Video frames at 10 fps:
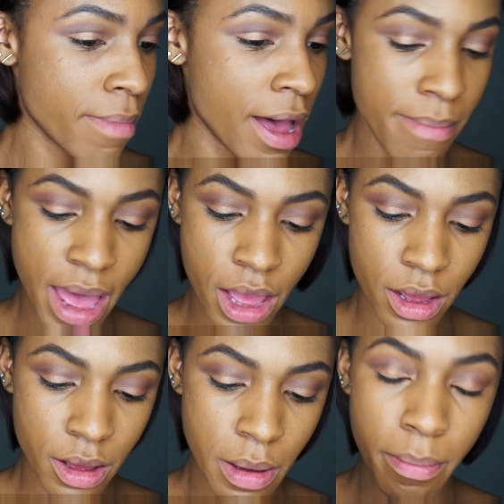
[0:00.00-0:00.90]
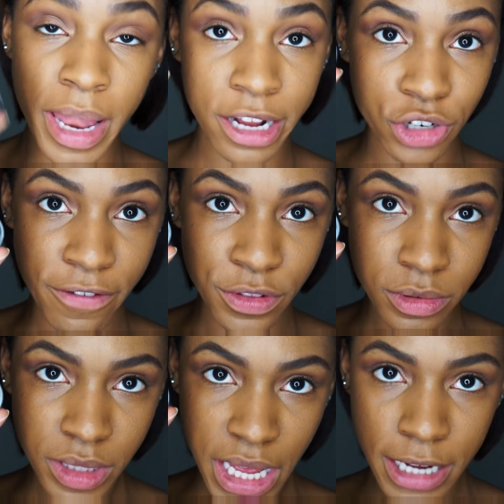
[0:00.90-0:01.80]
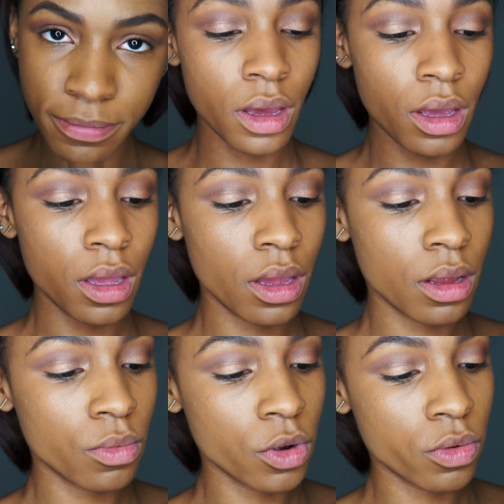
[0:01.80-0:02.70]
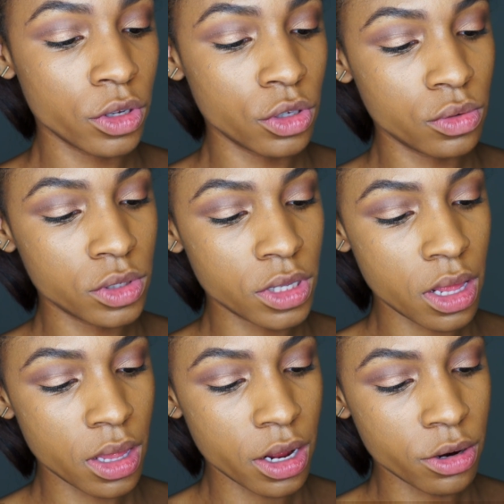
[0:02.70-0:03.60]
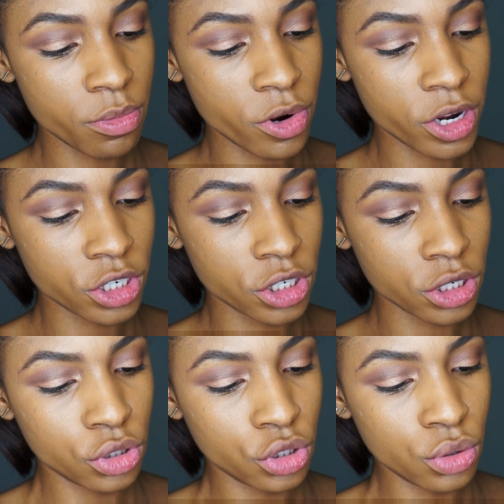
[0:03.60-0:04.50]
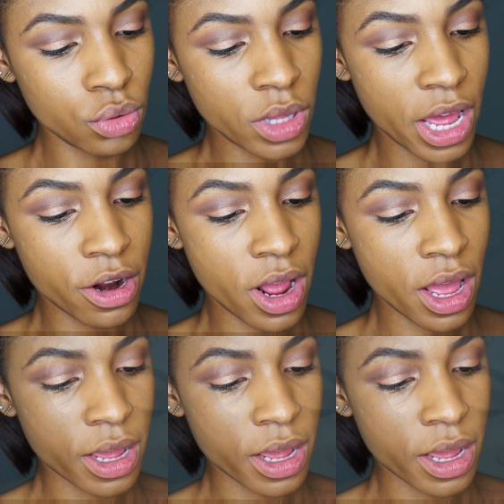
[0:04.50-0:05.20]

my MAC Black Track Fluid Line, and we're going to use that liner brush to line our